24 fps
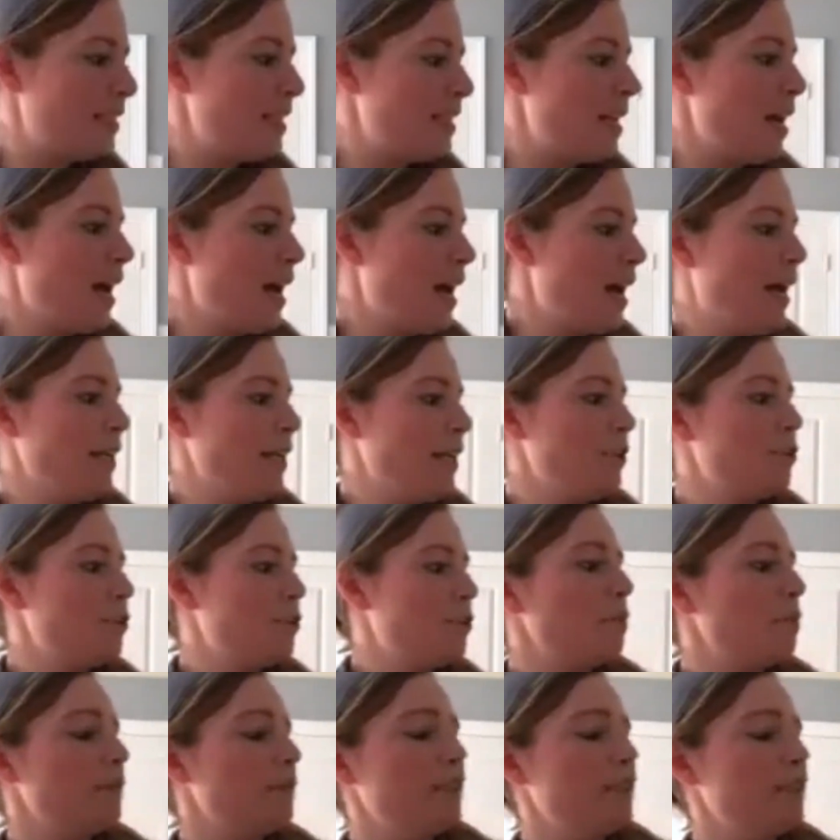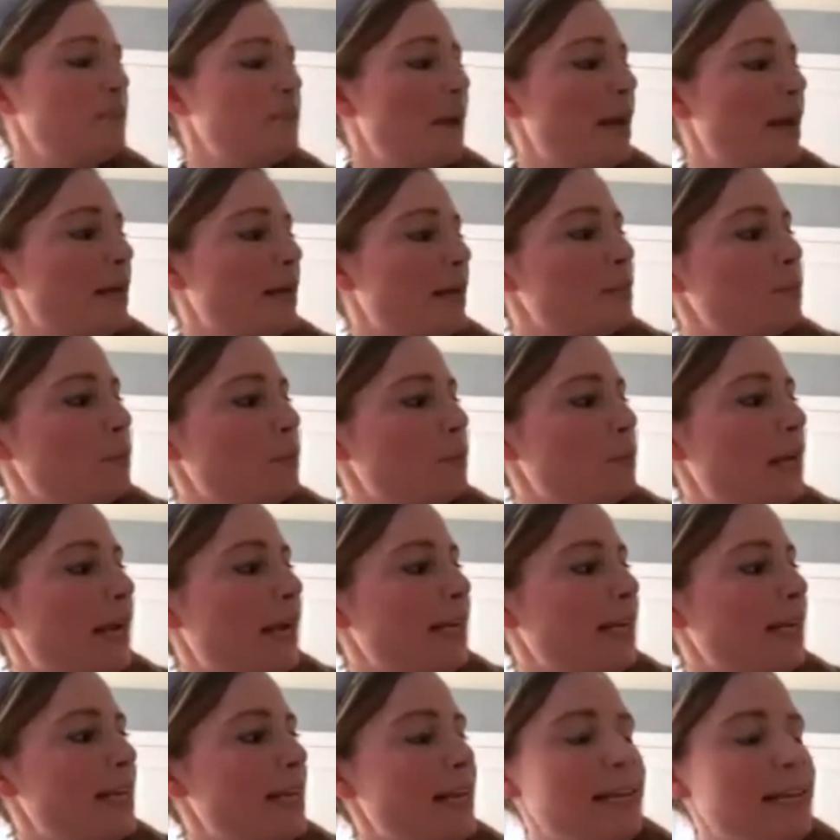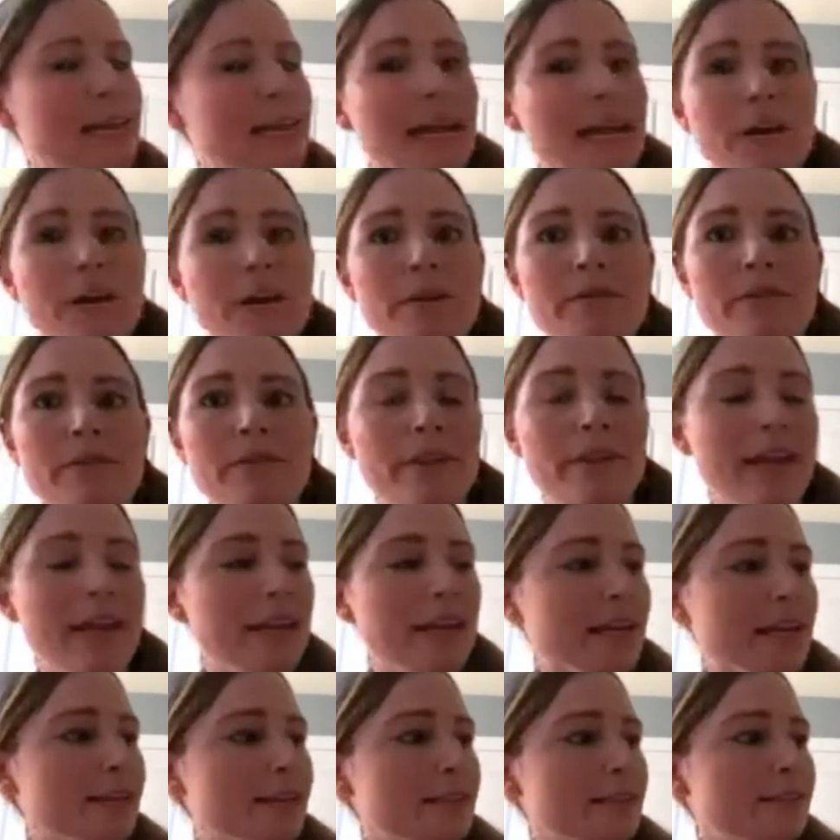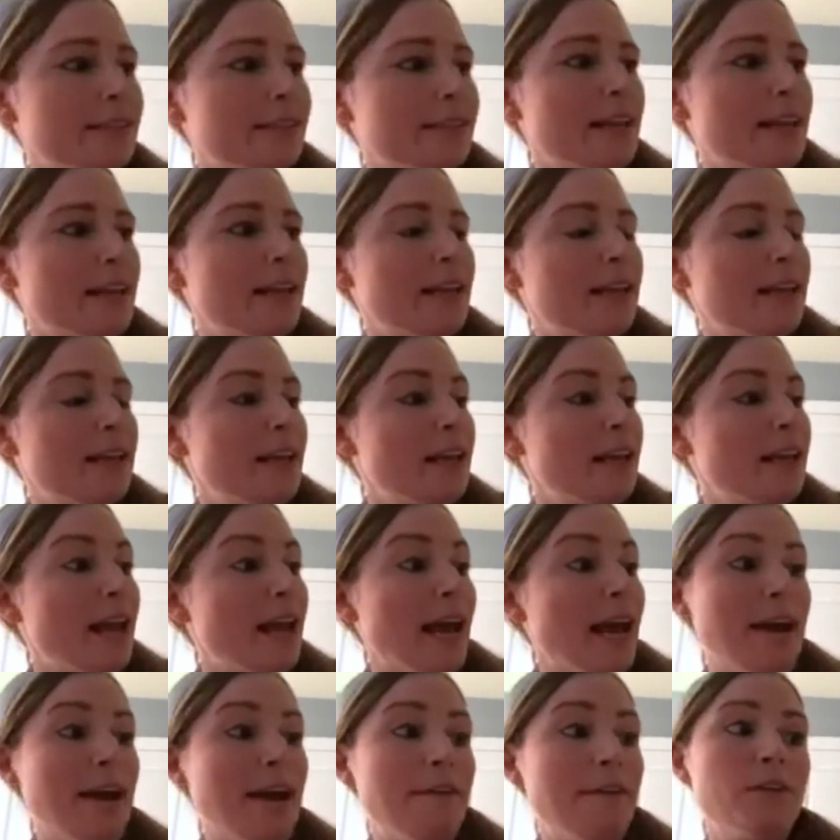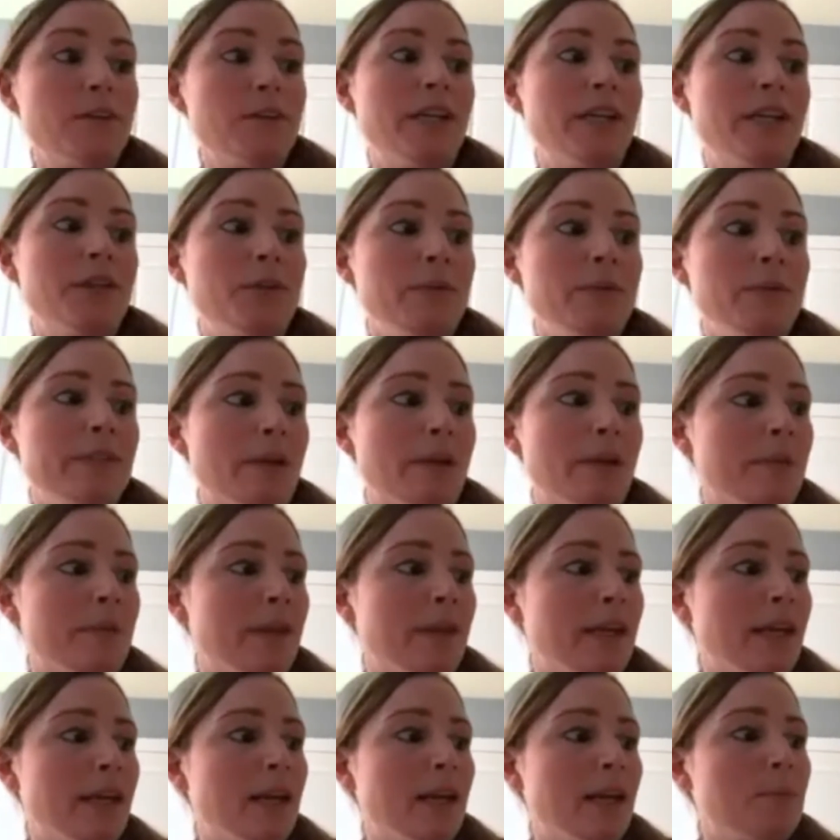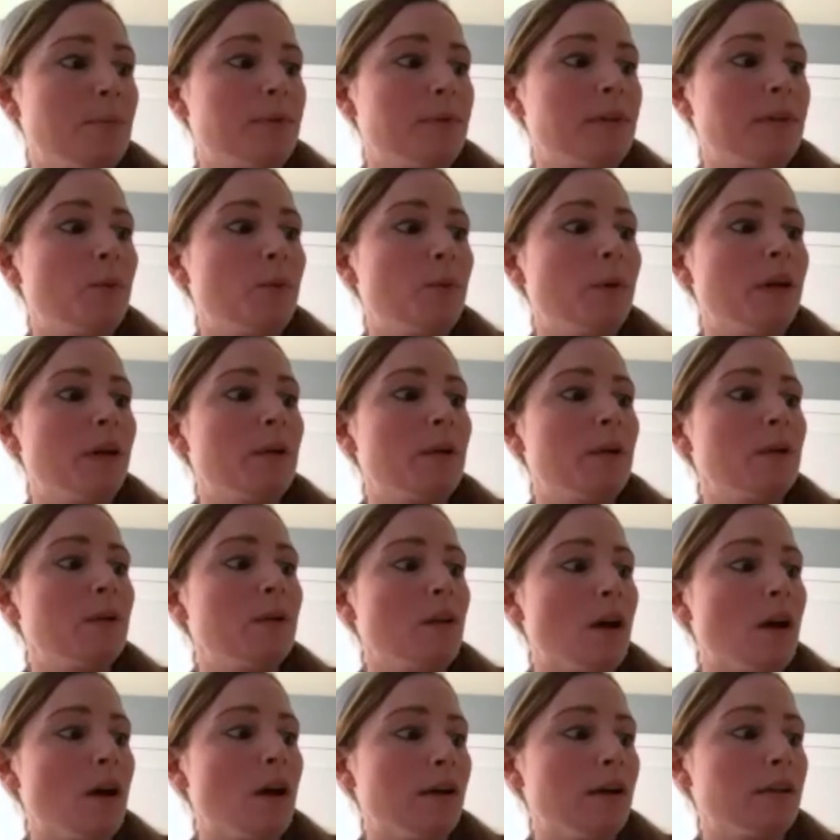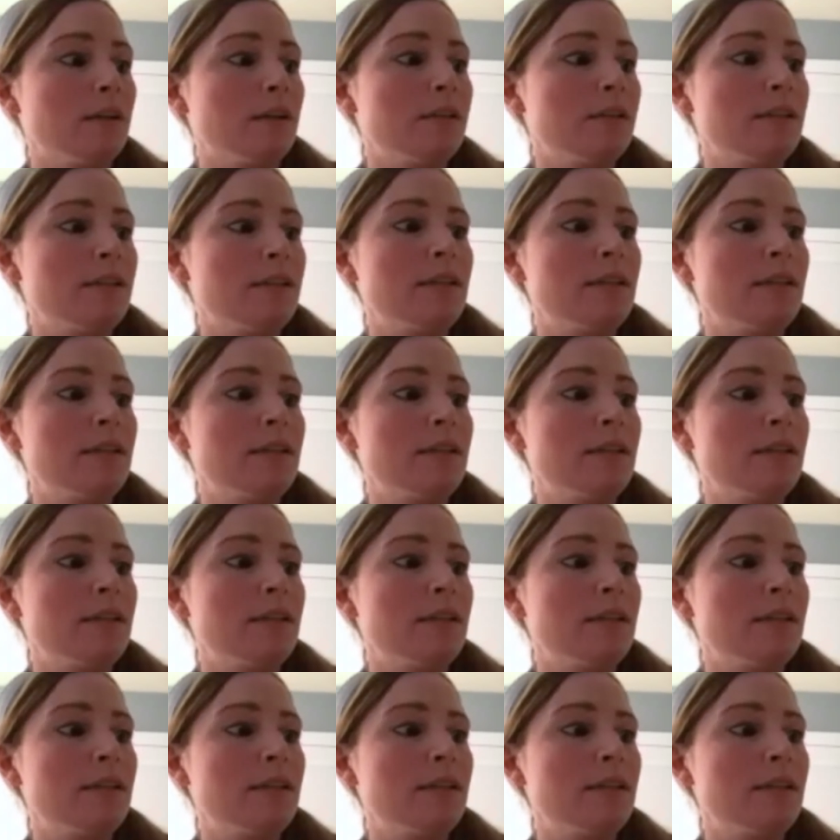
I show respect when I take care of things. After I use something, I put it where it belongs.